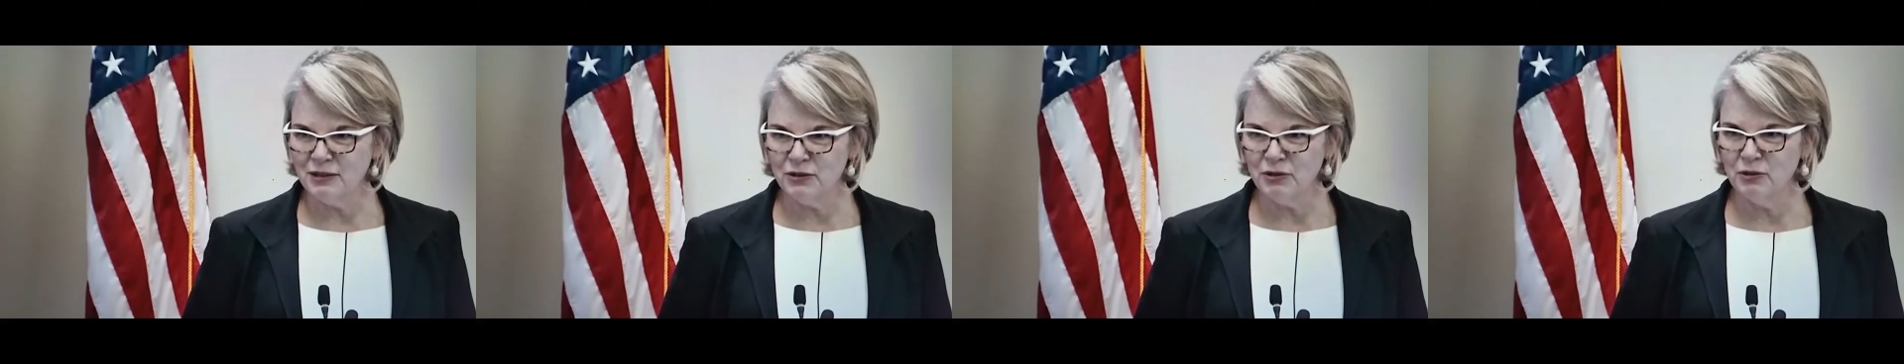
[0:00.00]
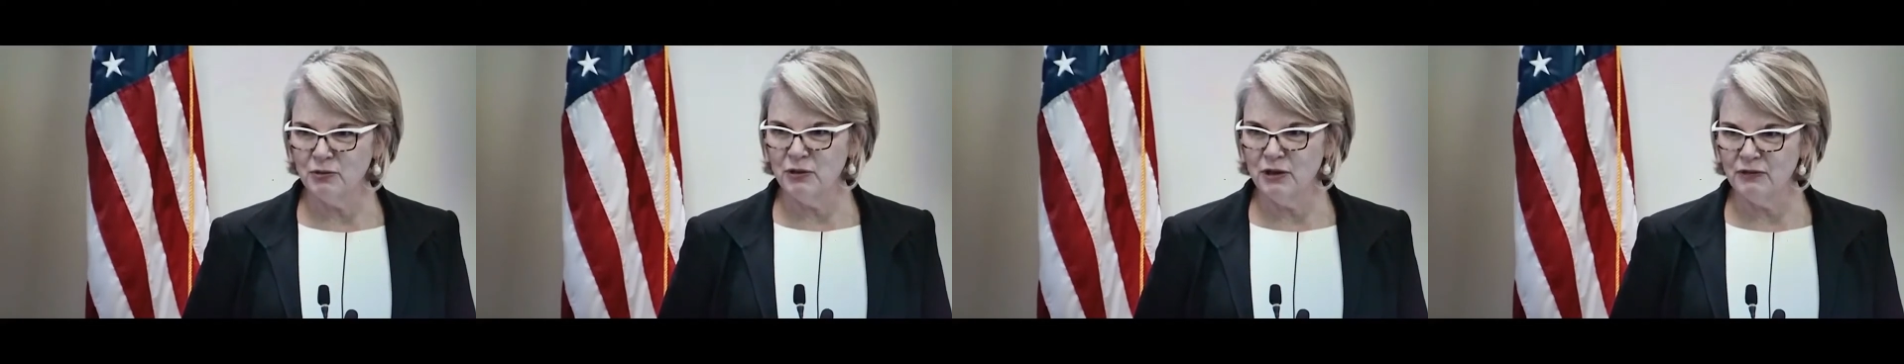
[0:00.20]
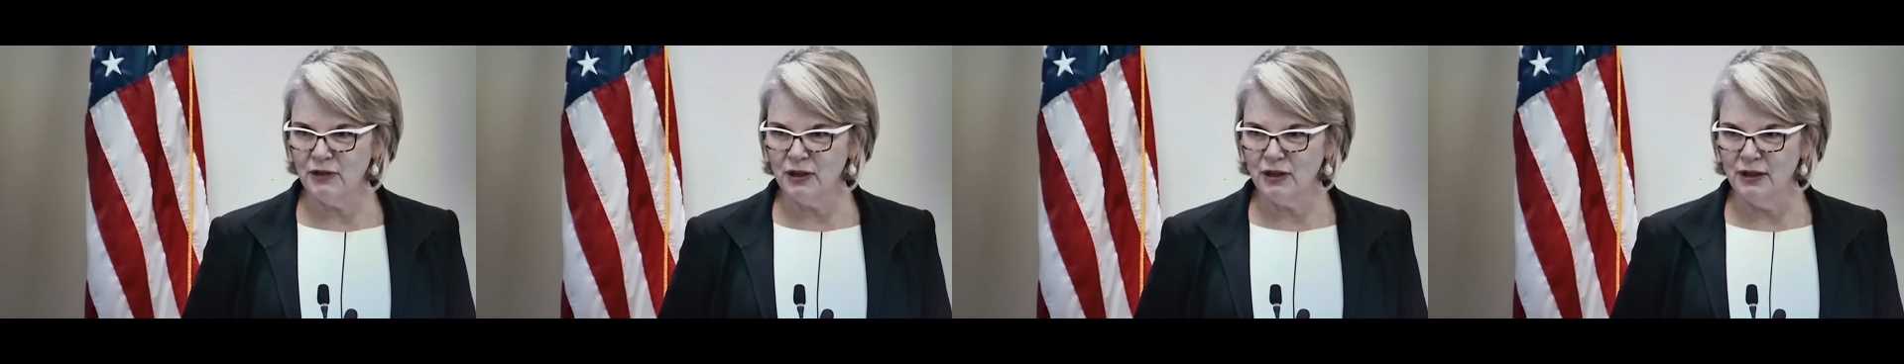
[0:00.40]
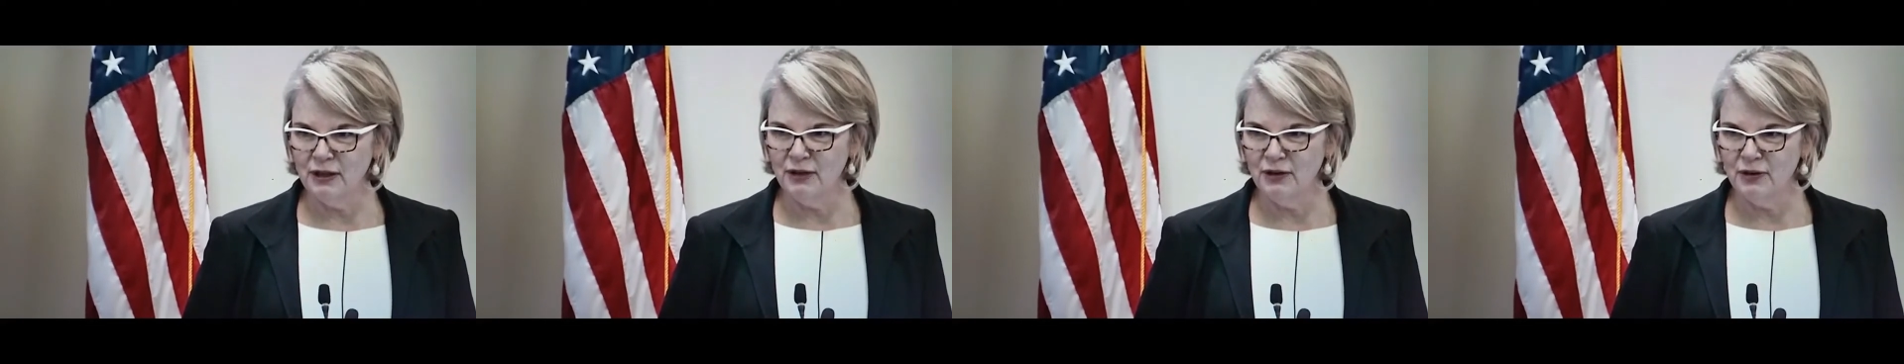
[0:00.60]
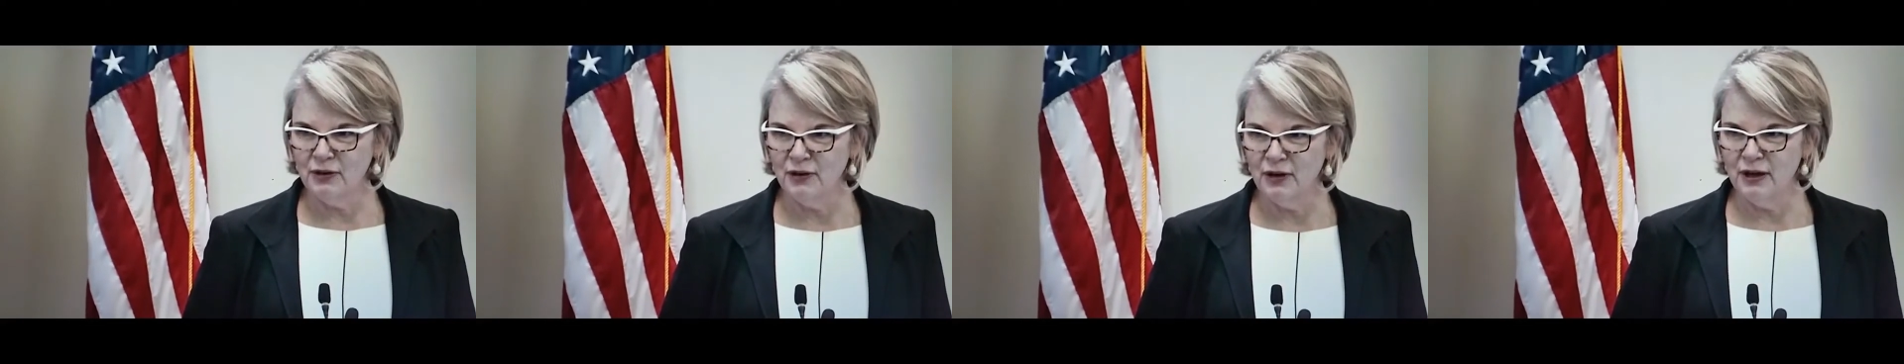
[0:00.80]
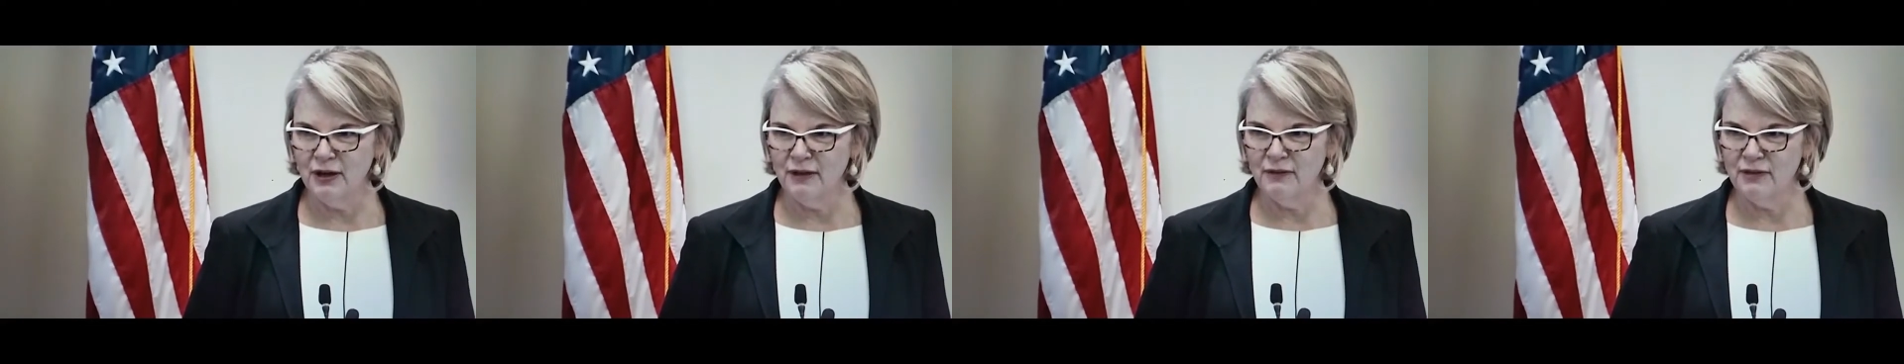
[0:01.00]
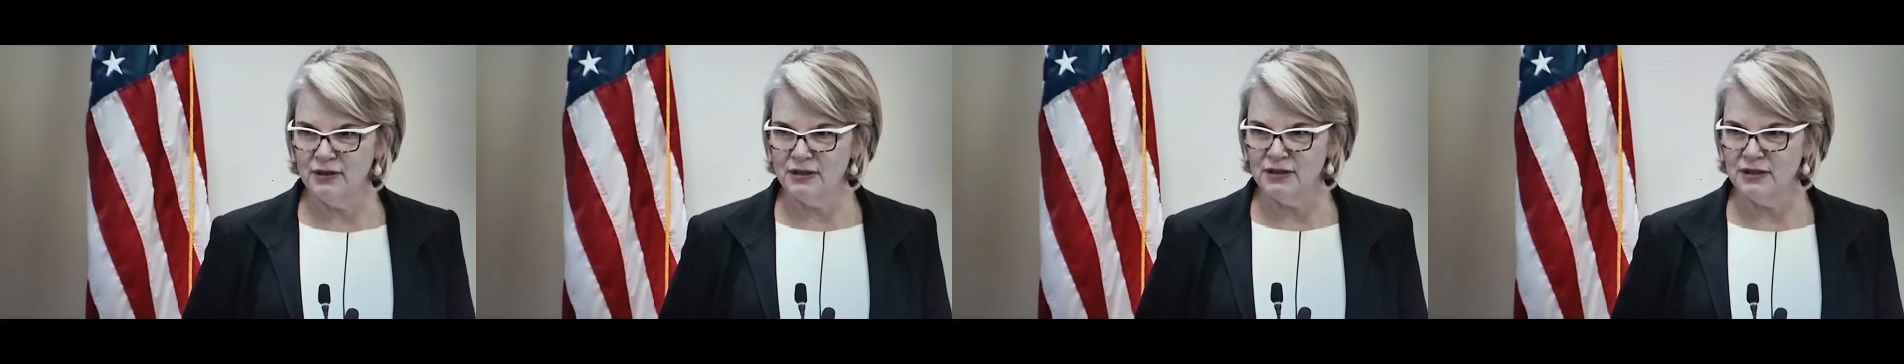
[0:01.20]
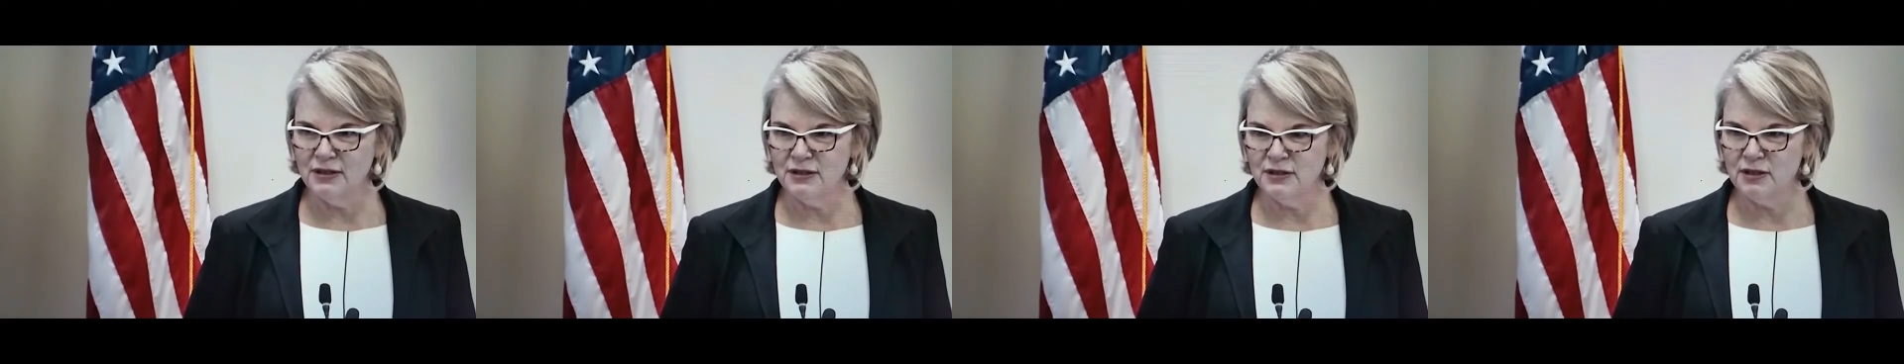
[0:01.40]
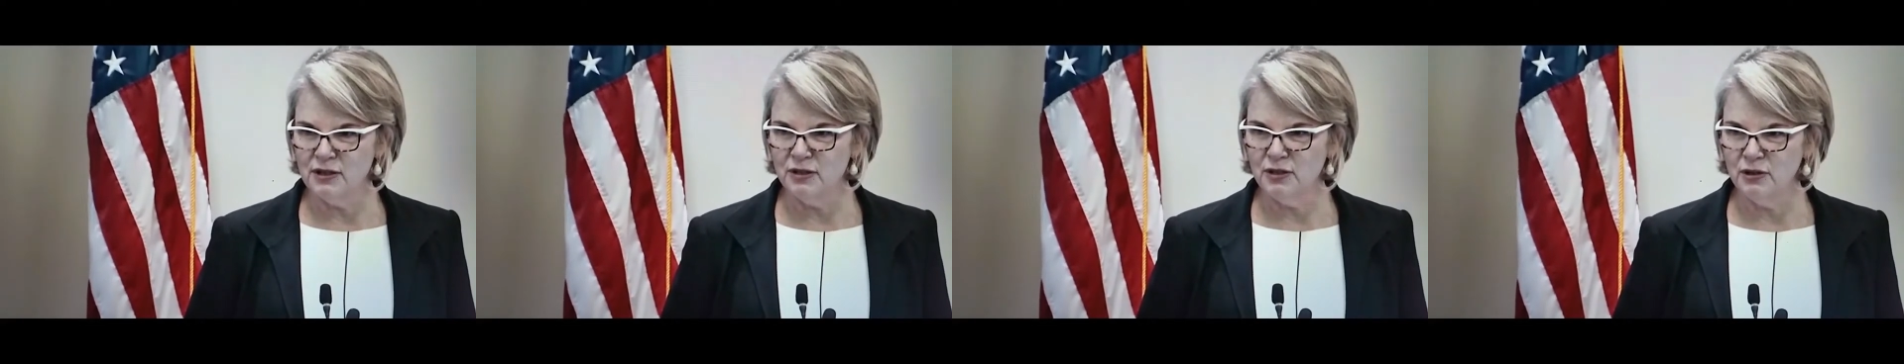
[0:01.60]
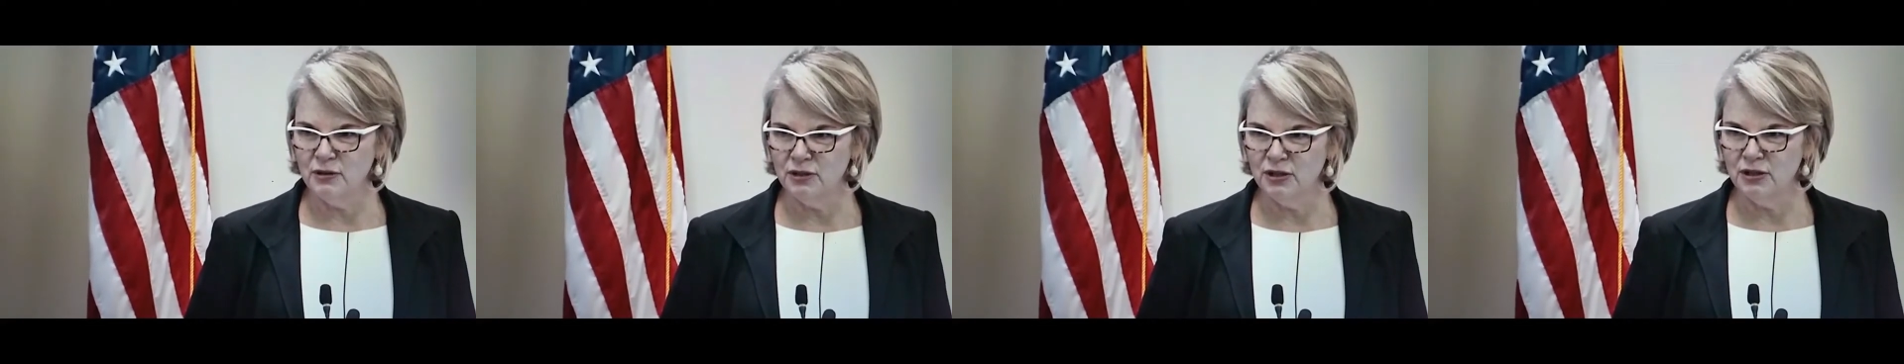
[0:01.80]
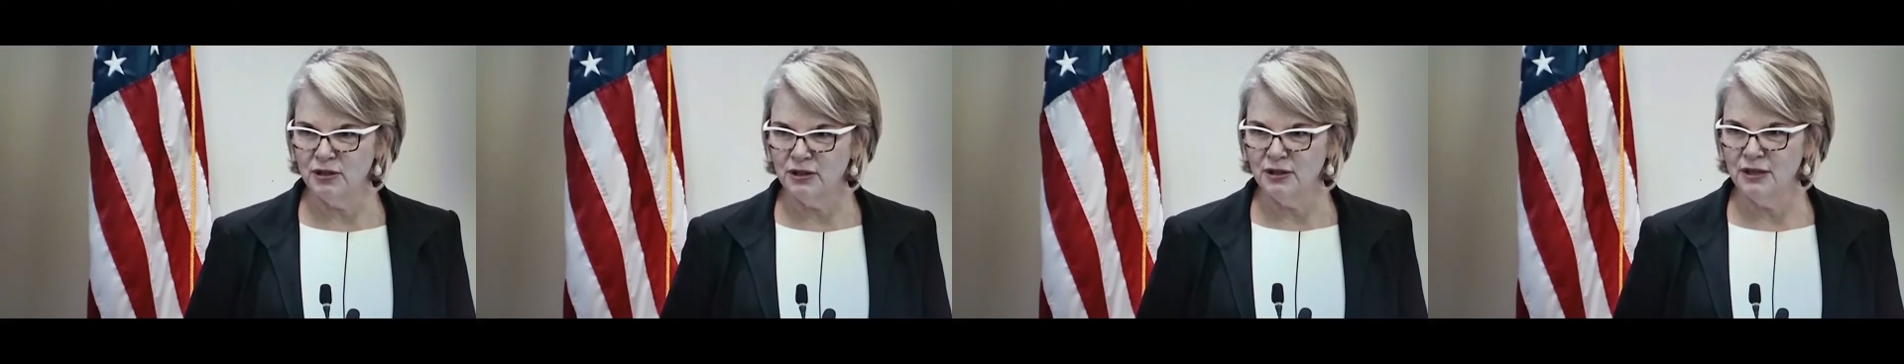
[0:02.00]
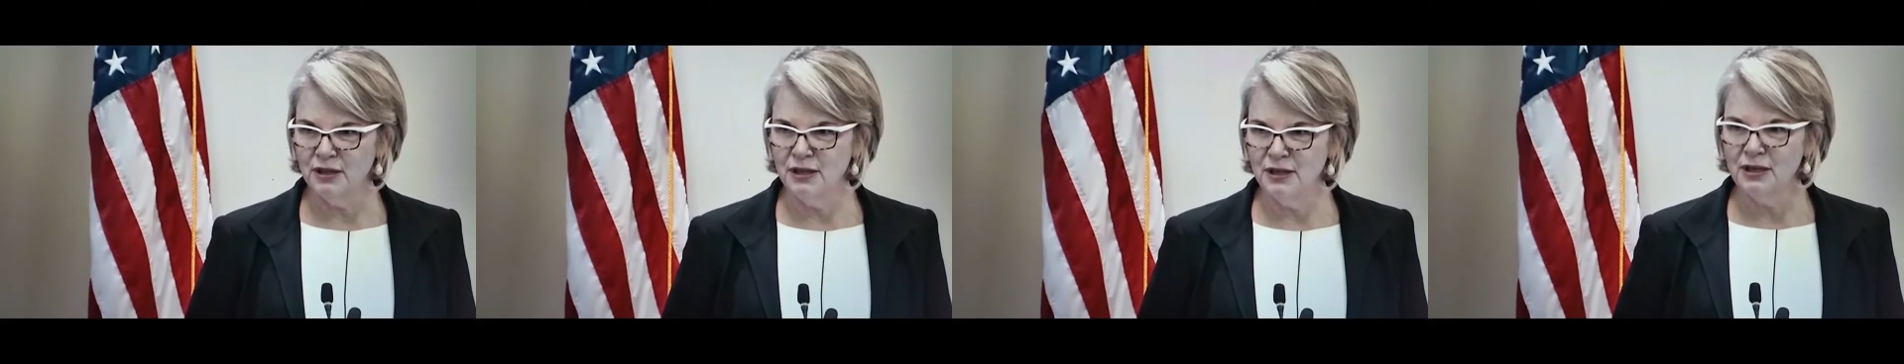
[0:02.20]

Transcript: terrific leader of this institution.